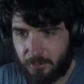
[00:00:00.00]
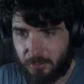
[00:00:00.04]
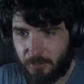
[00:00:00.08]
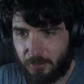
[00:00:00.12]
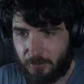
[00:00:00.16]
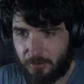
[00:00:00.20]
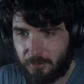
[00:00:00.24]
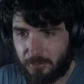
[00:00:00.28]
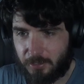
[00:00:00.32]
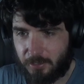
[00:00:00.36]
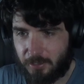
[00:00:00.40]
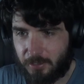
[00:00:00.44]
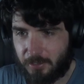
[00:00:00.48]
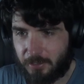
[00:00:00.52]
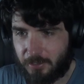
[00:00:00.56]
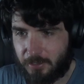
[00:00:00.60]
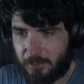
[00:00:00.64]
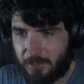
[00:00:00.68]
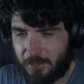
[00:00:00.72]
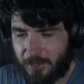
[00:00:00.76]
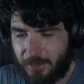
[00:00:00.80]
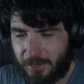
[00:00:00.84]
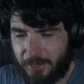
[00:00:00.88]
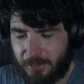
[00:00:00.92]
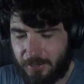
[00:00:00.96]
notes and it
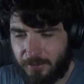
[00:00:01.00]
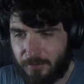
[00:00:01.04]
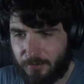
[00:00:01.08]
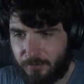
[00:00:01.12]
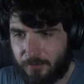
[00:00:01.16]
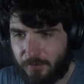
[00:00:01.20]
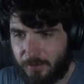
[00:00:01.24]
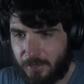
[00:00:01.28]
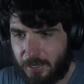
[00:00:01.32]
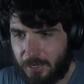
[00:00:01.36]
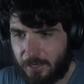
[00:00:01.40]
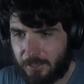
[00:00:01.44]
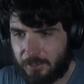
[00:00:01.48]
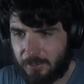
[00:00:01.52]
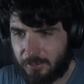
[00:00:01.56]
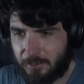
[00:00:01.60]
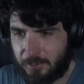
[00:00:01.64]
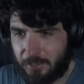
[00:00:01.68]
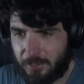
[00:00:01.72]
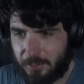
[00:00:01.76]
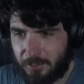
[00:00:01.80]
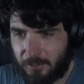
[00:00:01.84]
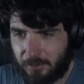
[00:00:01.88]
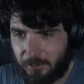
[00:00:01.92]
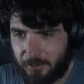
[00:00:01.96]
kind of
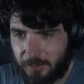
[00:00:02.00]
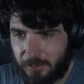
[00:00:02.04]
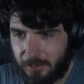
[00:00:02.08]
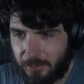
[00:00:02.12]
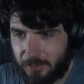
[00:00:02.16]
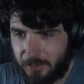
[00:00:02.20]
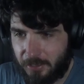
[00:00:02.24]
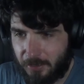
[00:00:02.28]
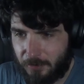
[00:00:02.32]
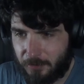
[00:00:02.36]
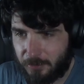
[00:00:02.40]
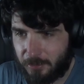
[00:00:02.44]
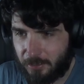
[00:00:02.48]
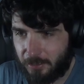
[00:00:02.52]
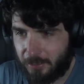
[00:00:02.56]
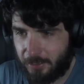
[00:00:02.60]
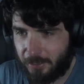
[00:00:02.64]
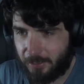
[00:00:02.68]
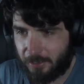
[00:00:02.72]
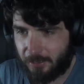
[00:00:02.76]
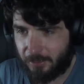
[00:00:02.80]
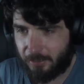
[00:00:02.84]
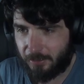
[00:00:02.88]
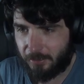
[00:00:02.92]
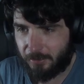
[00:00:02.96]
accidentally sounds
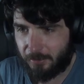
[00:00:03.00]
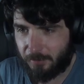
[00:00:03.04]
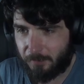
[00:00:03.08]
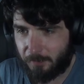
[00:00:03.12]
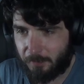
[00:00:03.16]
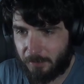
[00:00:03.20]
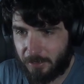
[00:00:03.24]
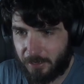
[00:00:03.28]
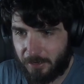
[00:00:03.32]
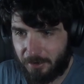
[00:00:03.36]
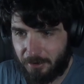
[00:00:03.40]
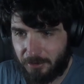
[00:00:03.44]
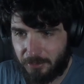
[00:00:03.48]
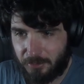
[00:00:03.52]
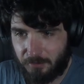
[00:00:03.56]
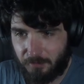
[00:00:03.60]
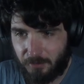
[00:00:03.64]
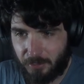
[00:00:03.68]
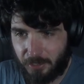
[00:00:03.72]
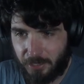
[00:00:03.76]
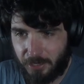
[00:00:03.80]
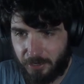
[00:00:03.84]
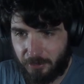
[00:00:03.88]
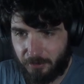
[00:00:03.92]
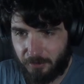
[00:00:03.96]
like Pirates of
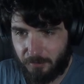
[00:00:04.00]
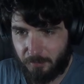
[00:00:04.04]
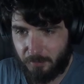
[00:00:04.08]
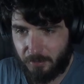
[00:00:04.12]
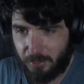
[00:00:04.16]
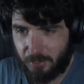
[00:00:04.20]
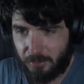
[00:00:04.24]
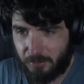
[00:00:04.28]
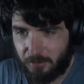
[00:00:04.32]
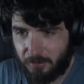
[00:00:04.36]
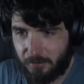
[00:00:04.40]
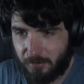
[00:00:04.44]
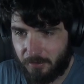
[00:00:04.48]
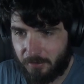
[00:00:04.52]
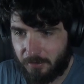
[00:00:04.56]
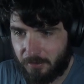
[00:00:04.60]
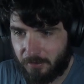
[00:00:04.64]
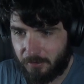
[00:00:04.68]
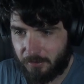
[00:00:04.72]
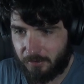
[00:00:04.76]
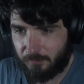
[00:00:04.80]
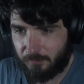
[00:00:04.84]
the Caribbean.